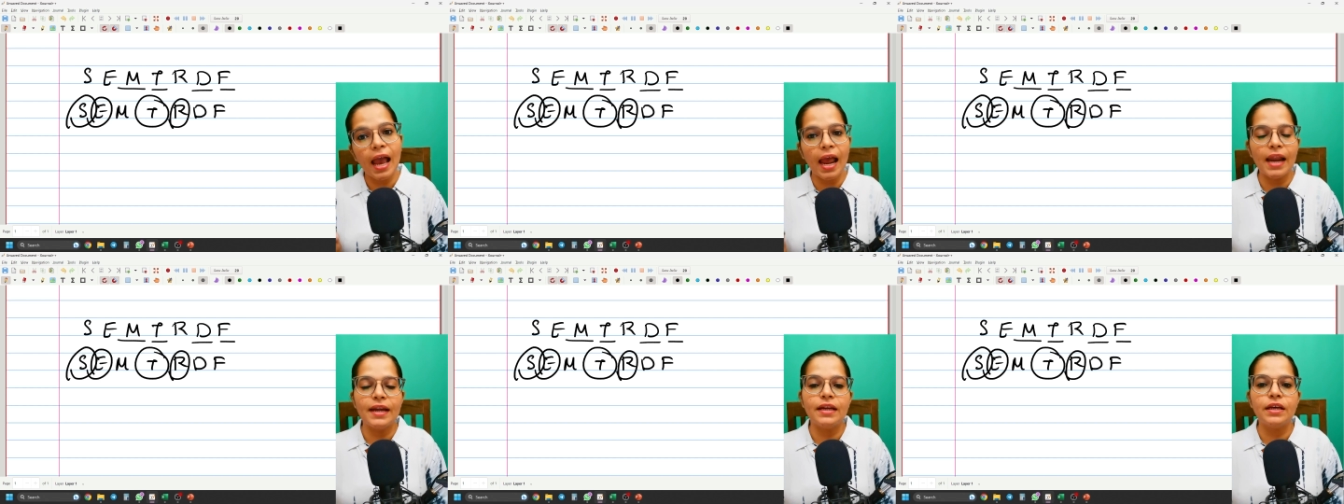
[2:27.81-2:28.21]

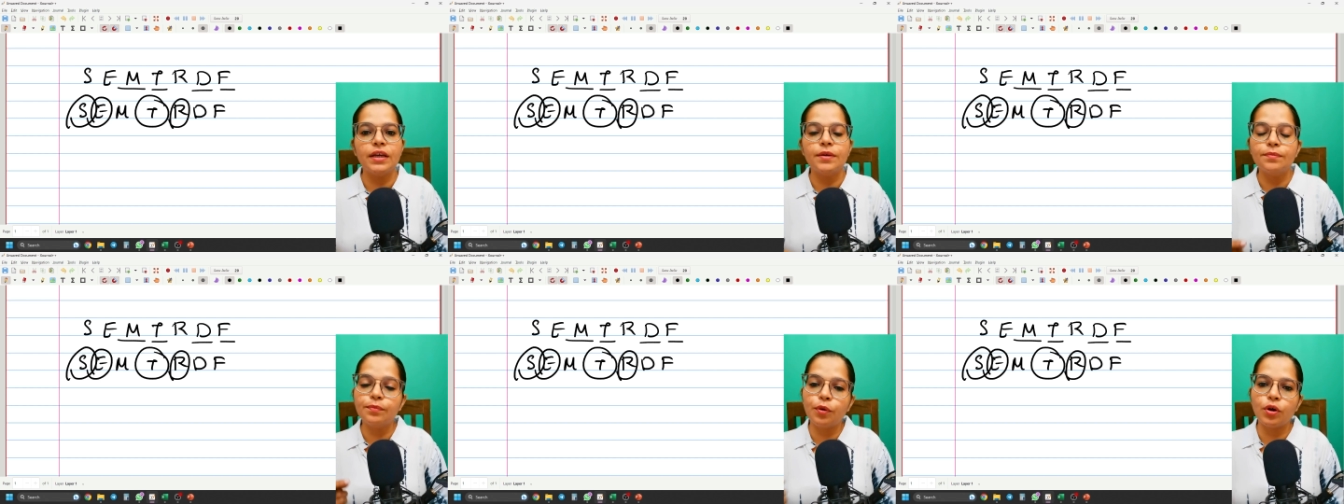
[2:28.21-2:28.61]
and
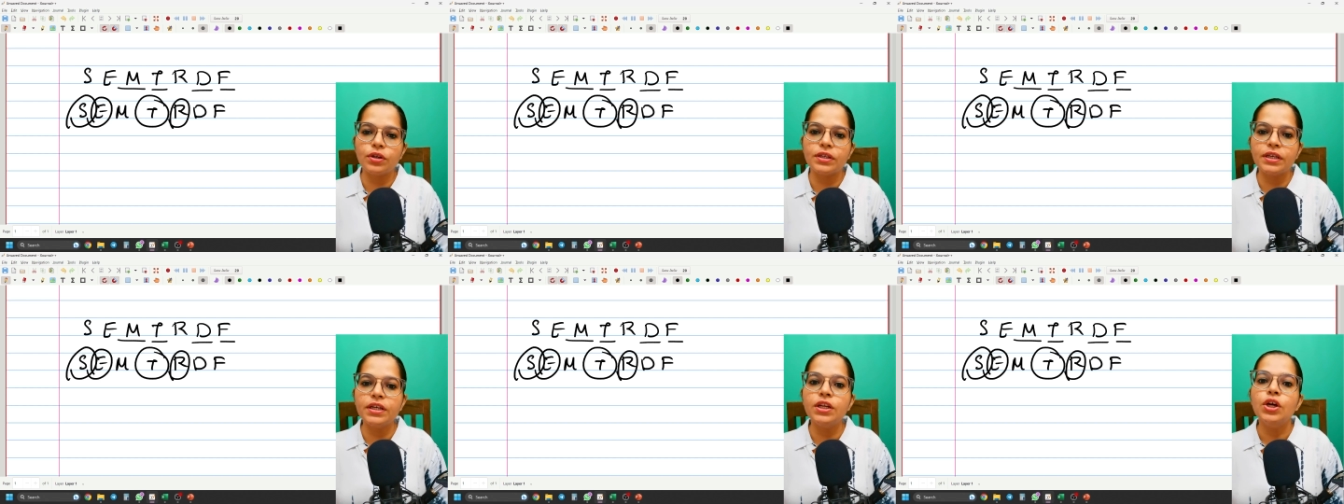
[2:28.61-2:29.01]

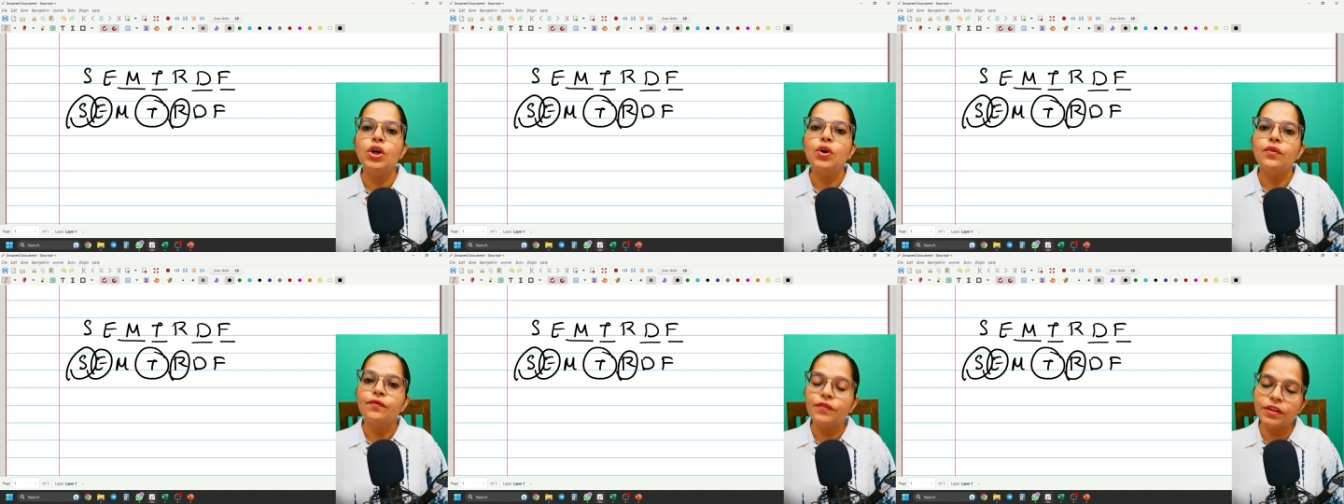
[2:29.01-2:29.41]
important
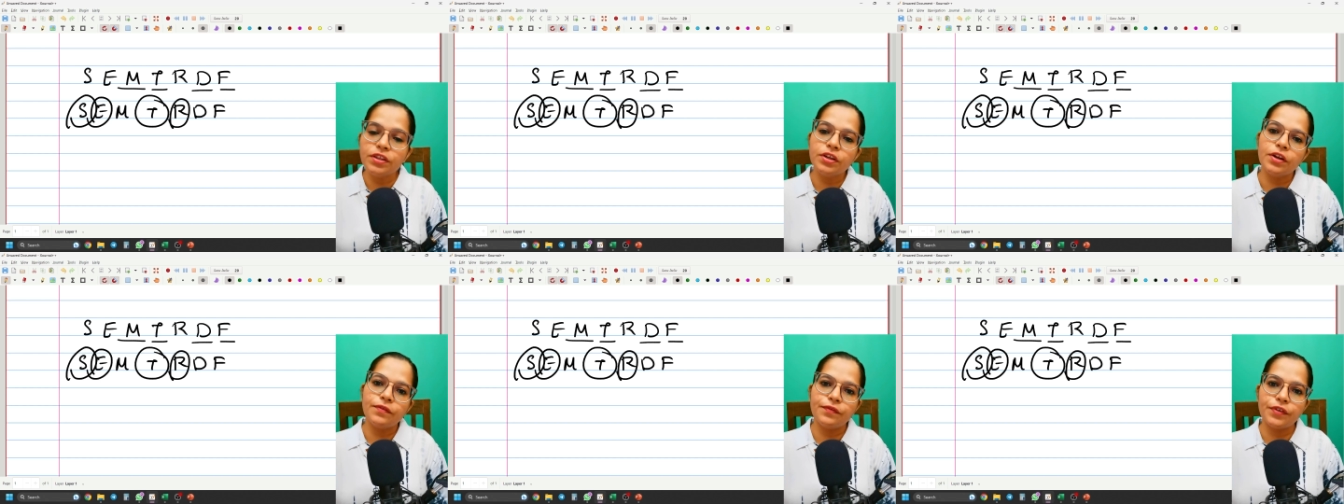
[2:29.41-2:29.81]

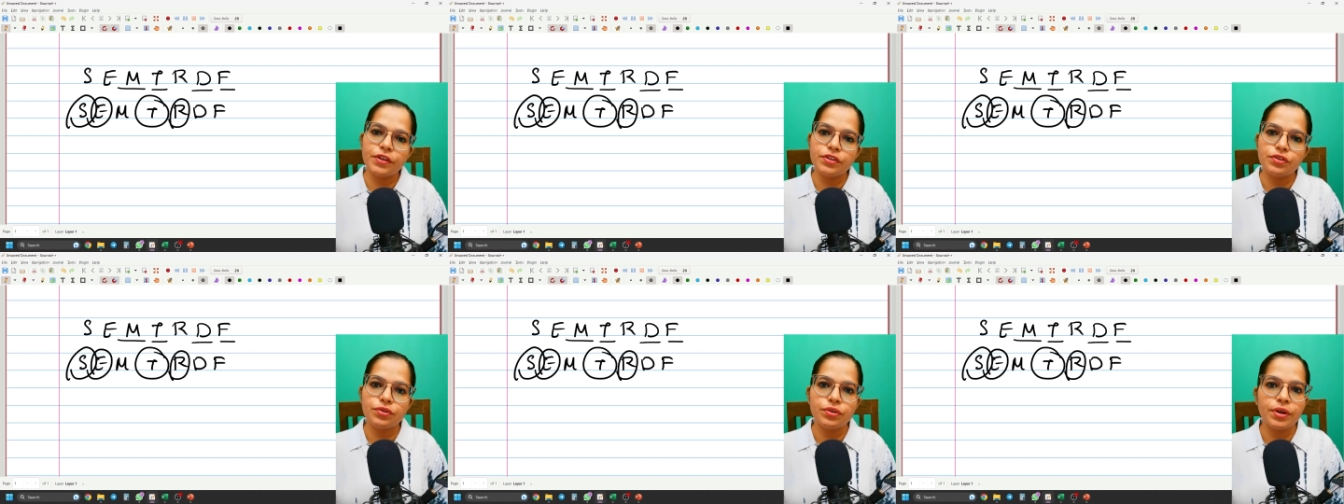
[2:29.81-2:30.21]
with
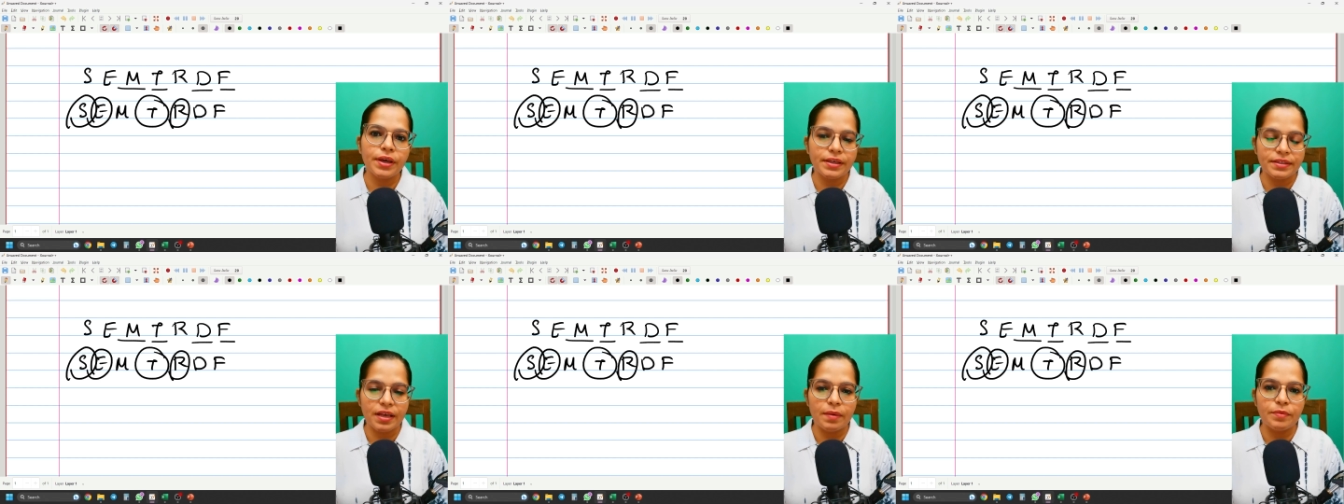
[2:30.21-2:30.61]
reference to
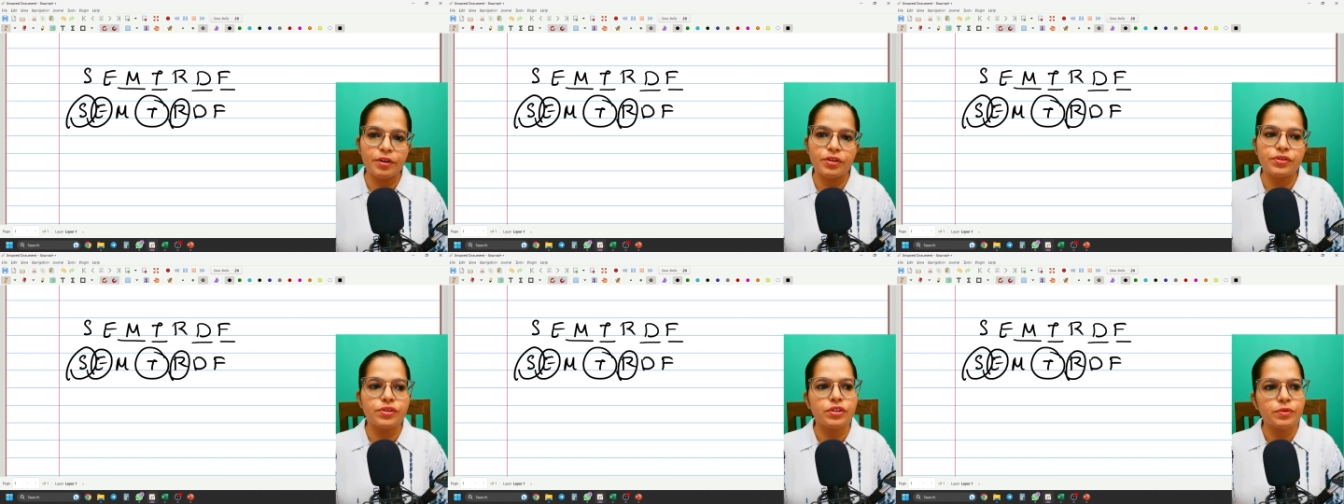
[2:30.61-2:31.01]
your
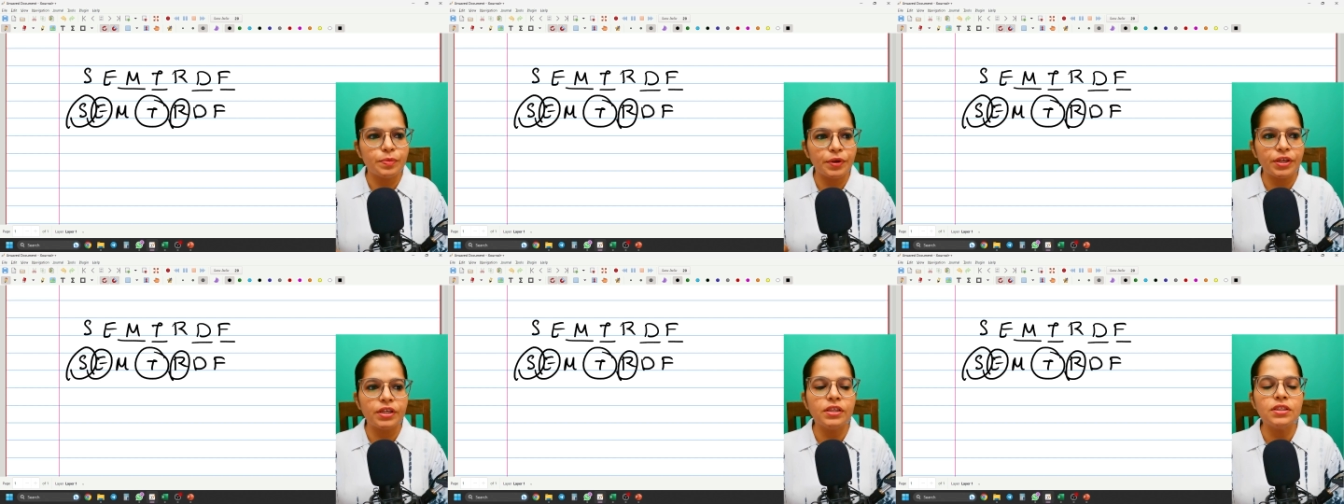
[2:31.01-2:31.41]
examinations
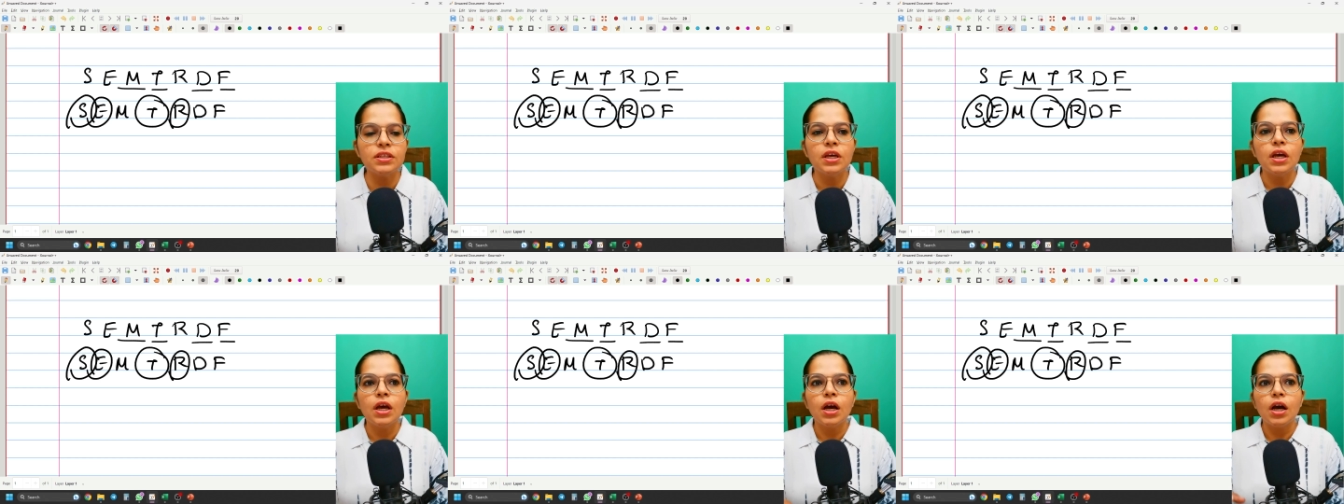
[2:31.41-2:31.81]

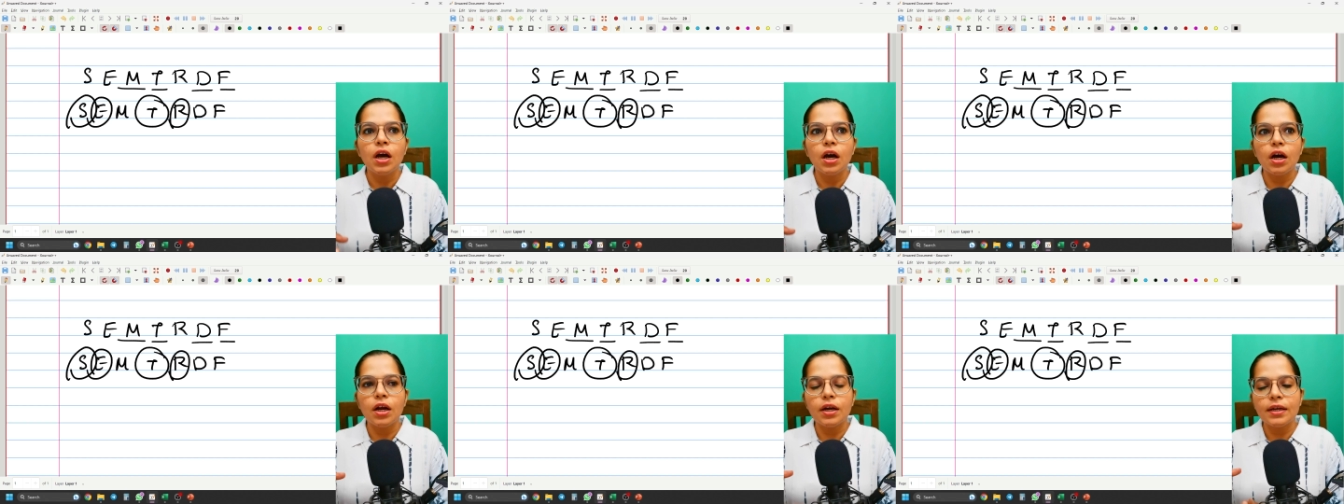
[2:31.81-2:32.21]
because
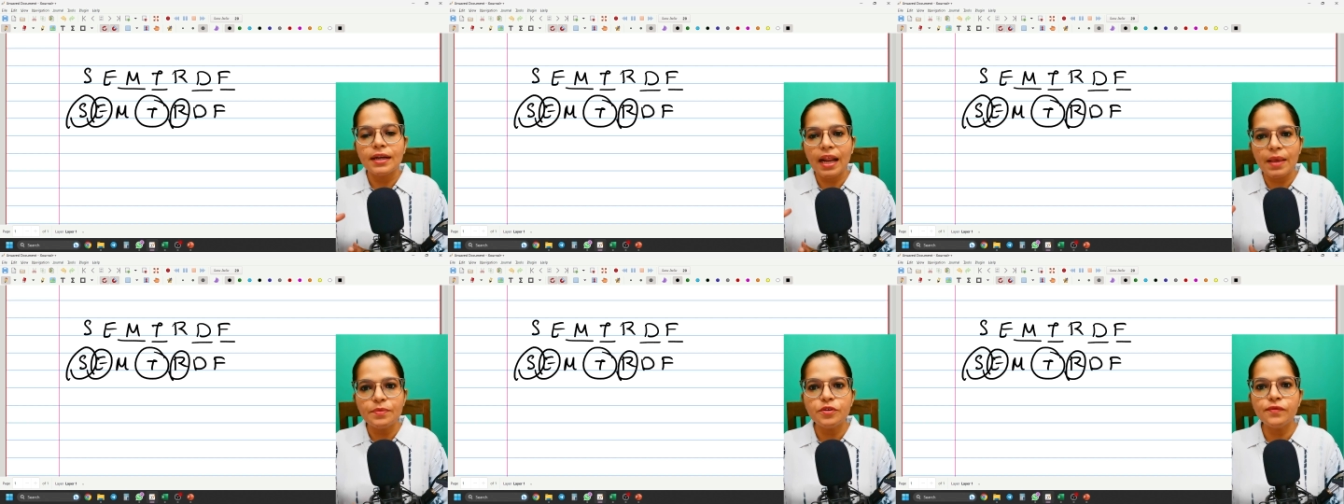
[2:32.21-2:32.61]

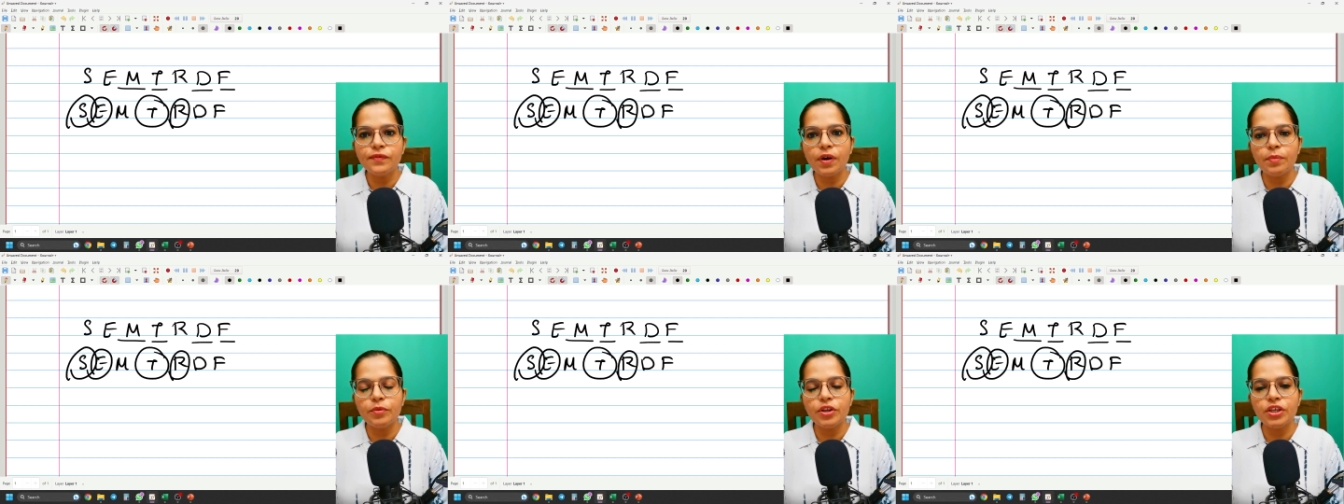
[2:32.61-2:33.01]
types
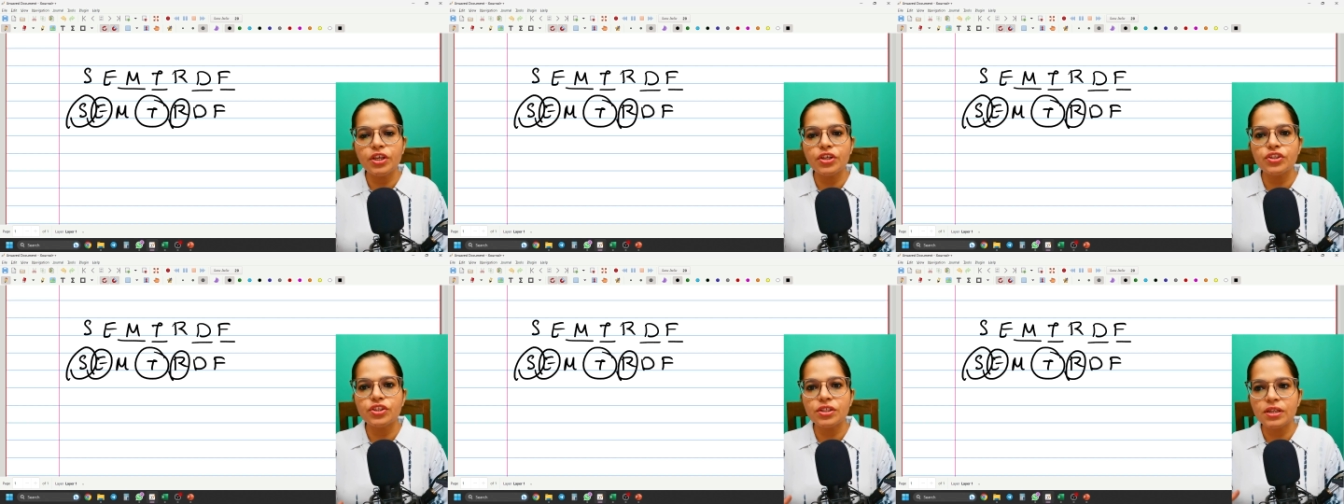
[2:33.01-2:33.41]
of
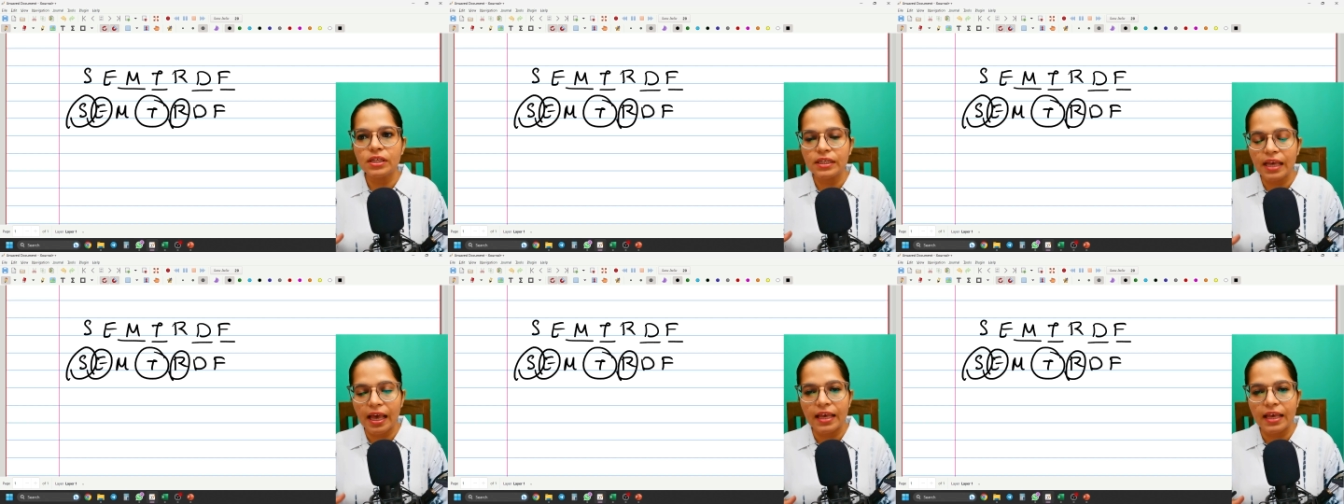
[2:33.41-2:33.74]
communication